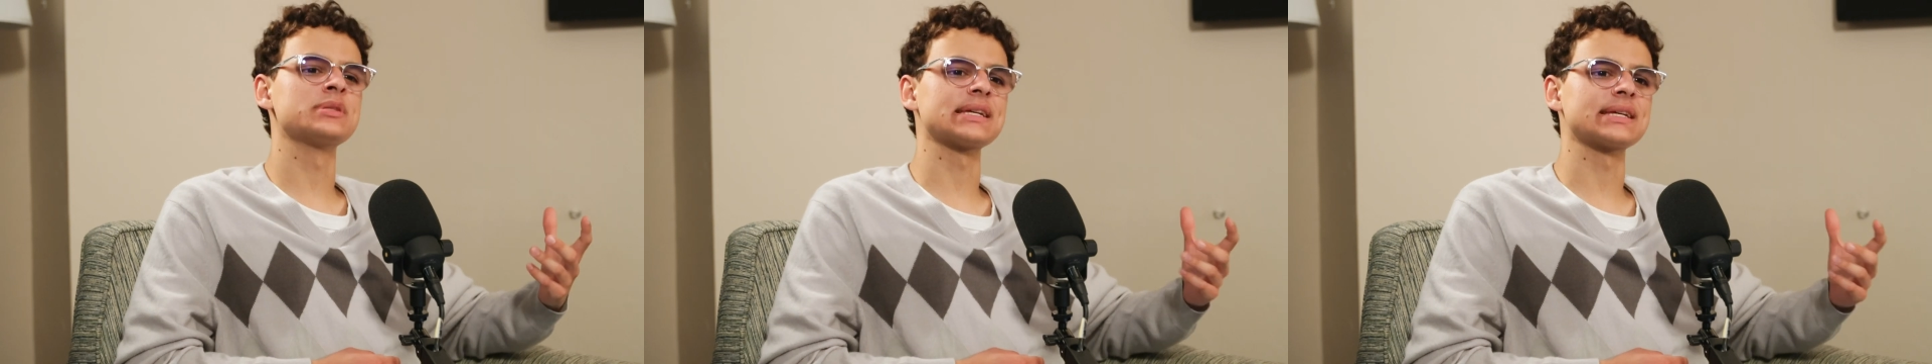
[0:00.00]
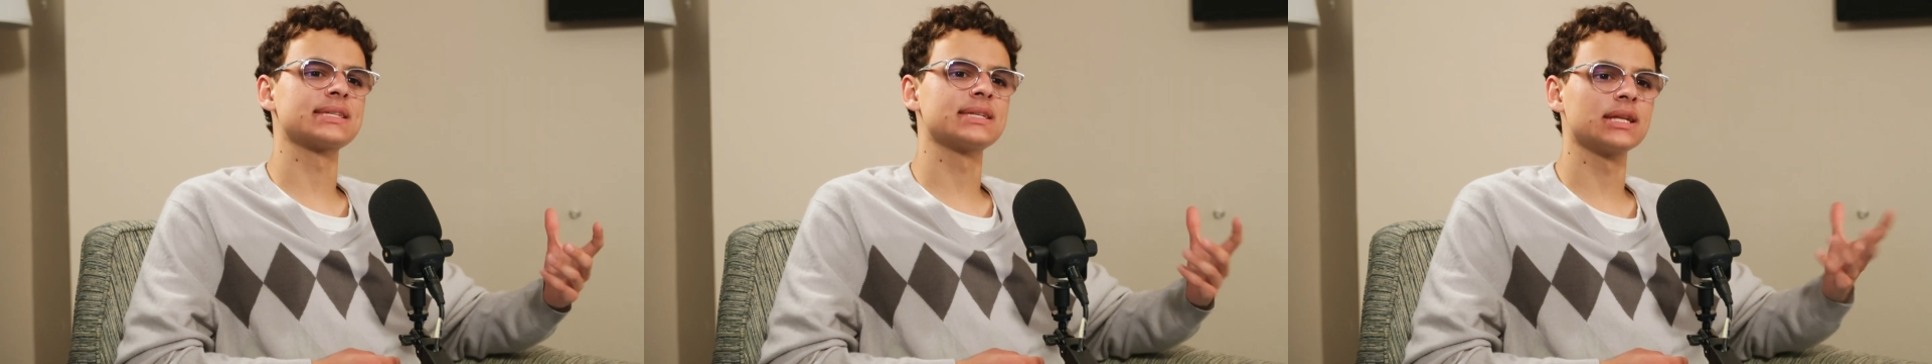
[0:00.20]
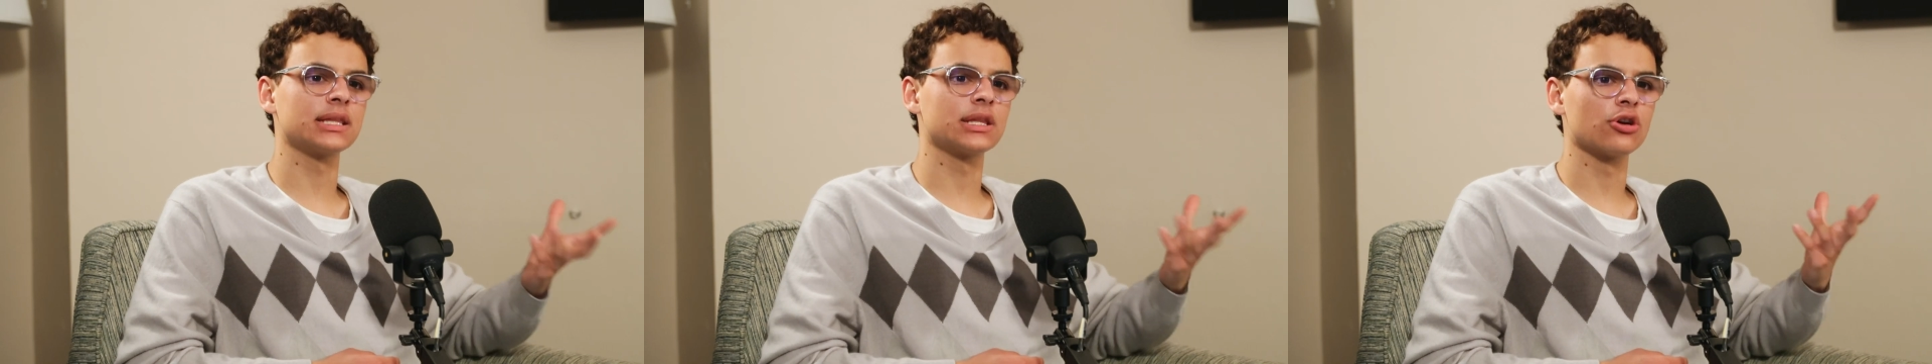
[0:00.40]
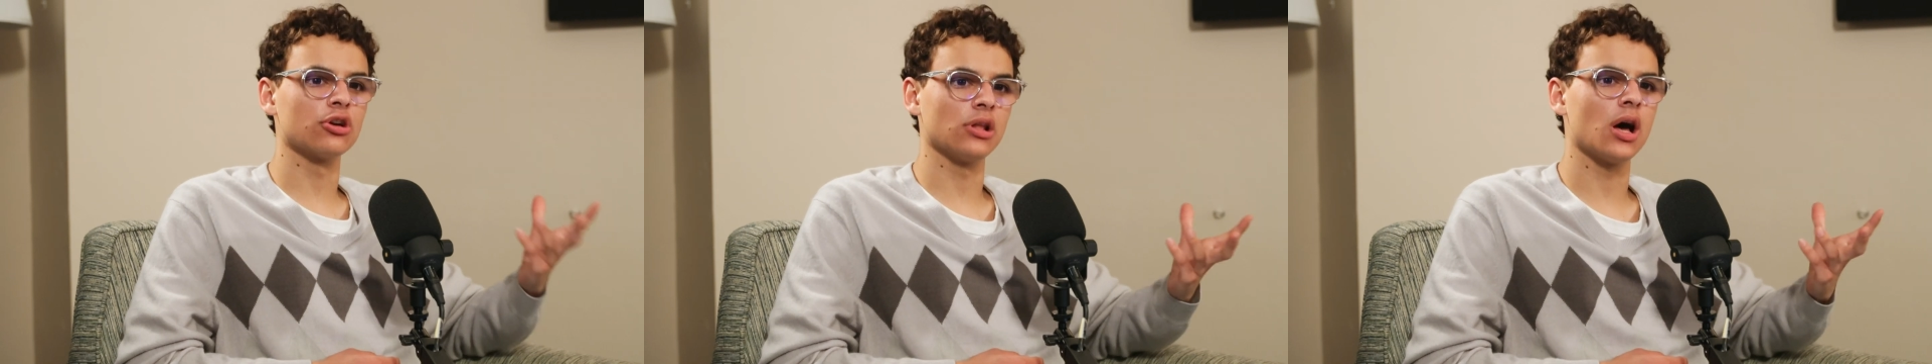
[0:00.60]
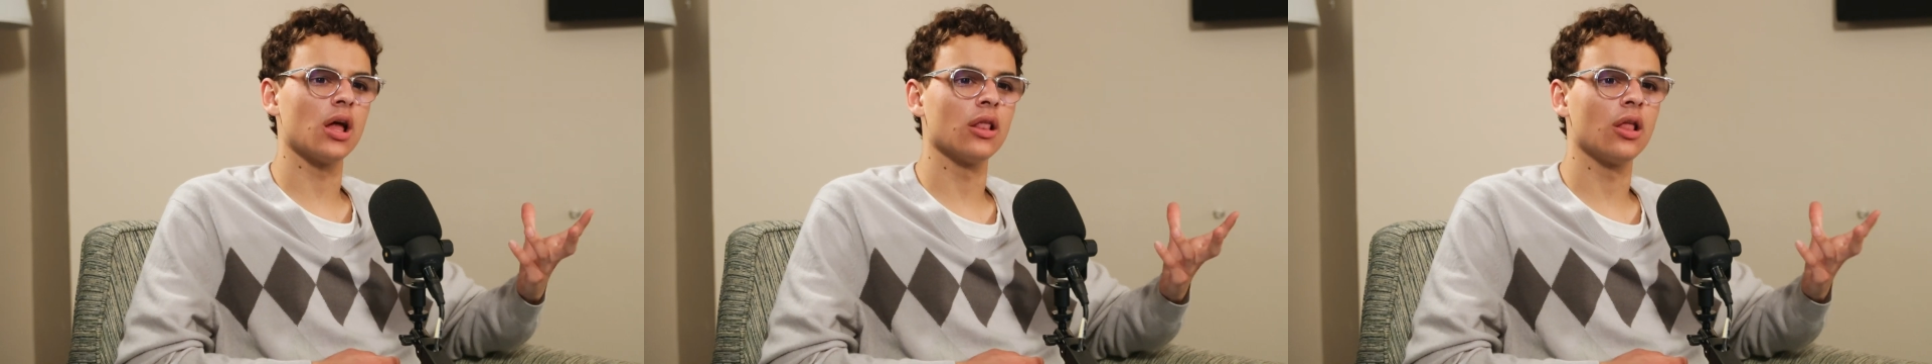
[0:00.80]
who was like sitting there
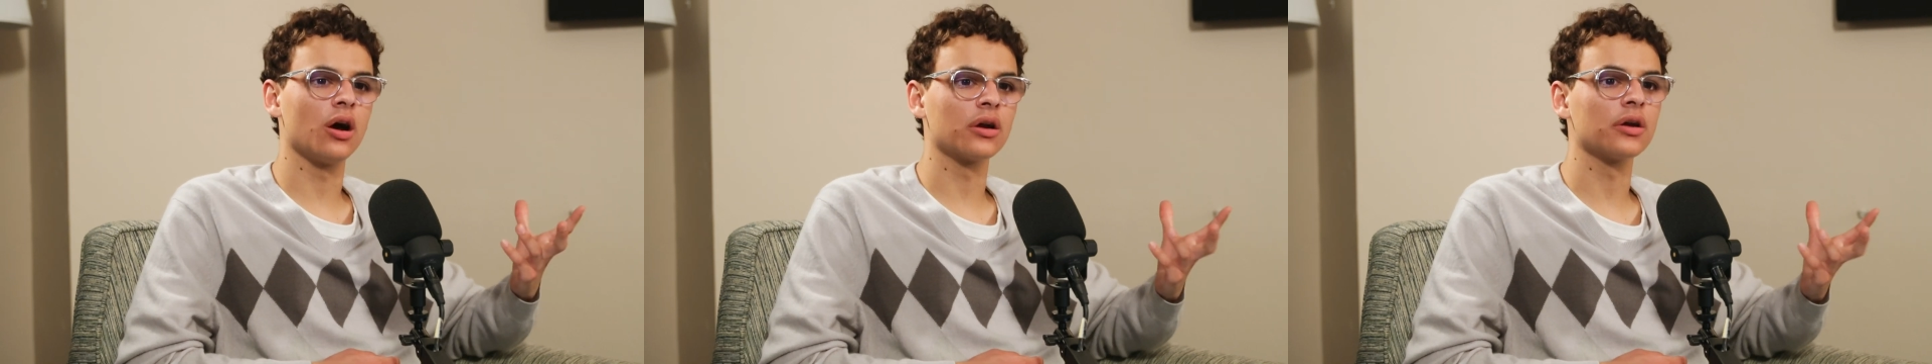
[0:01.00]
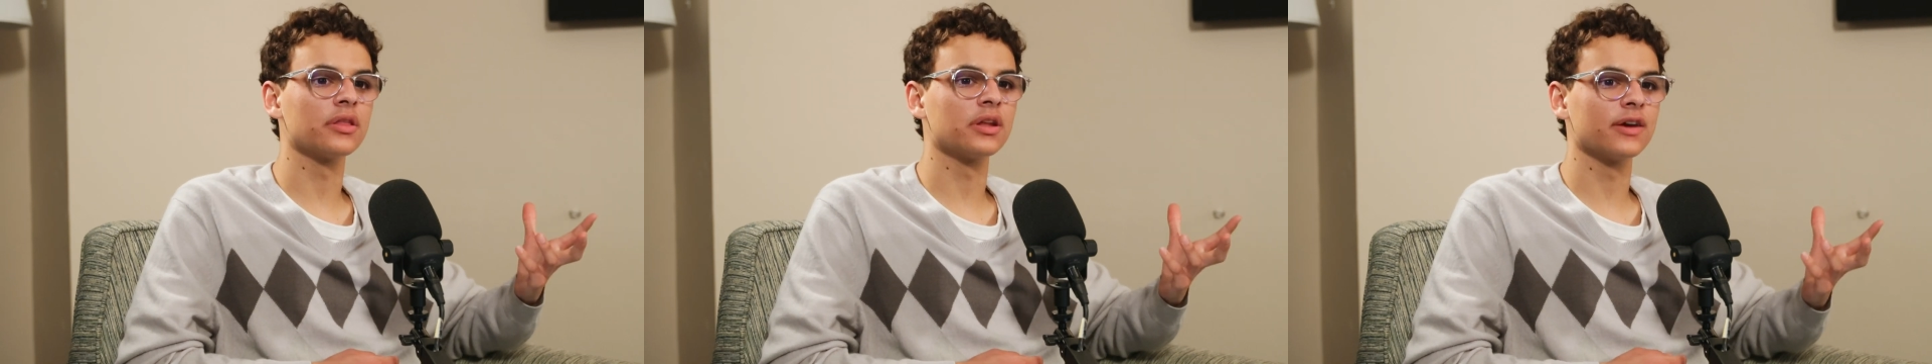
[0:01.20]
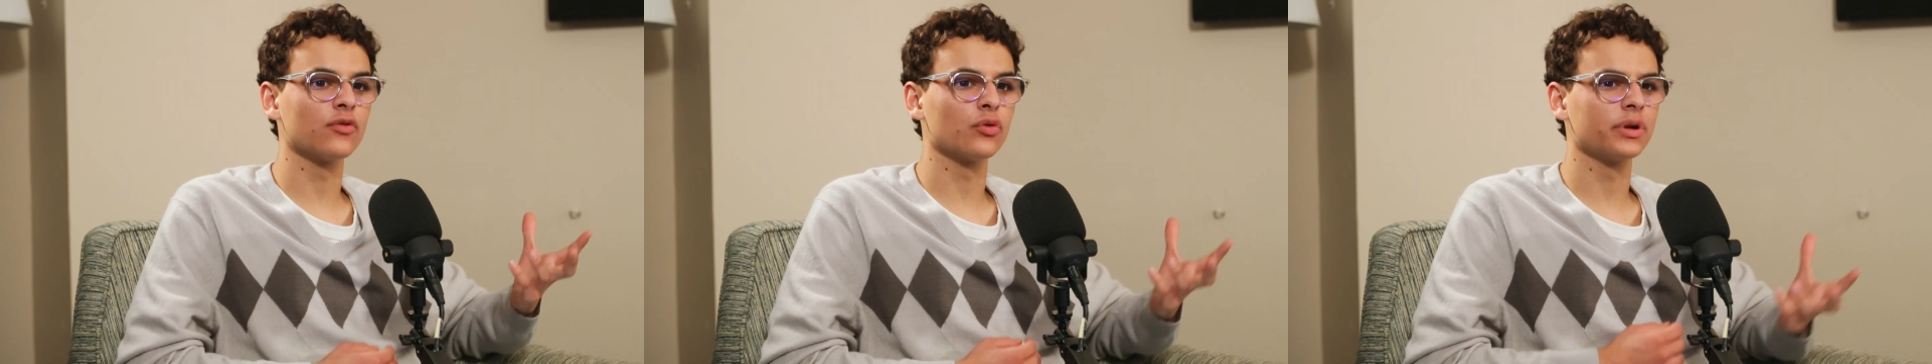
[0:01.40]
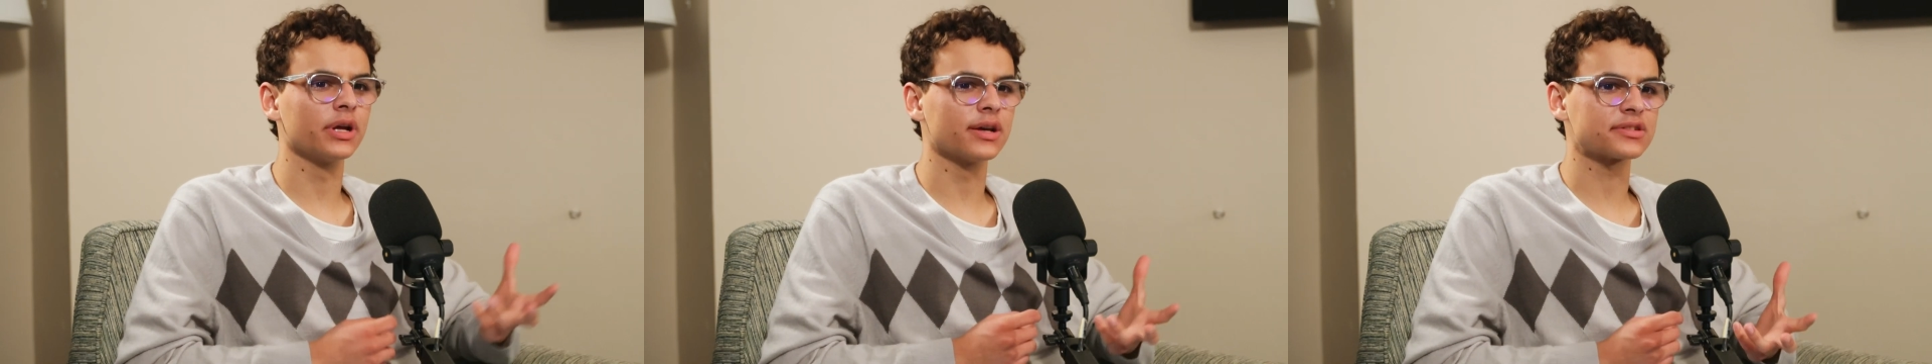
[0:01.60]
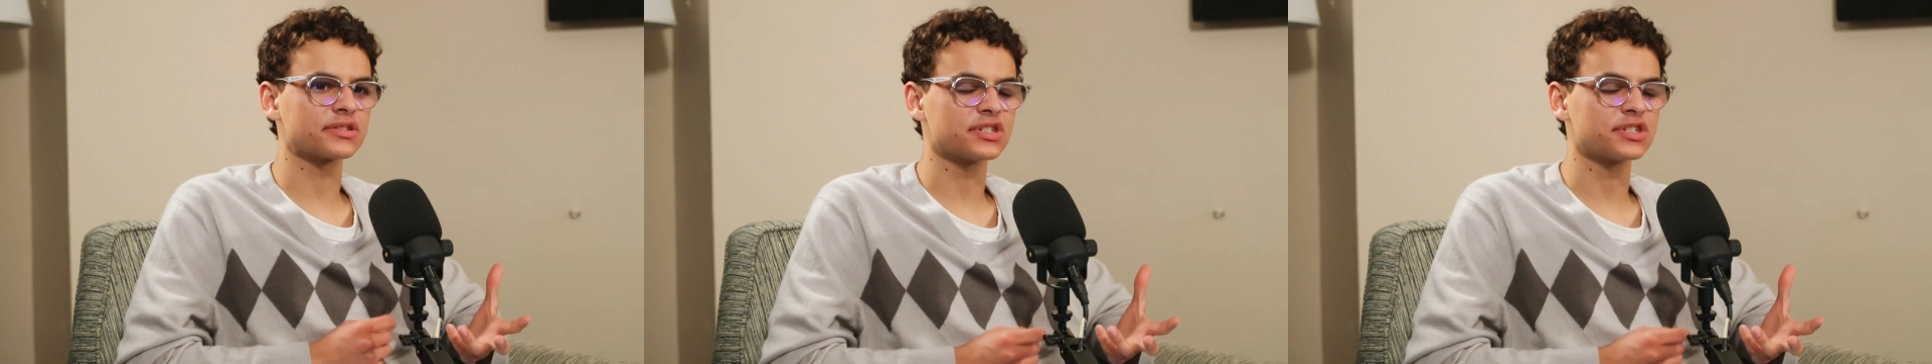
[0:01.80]
a lot longer than everyone else,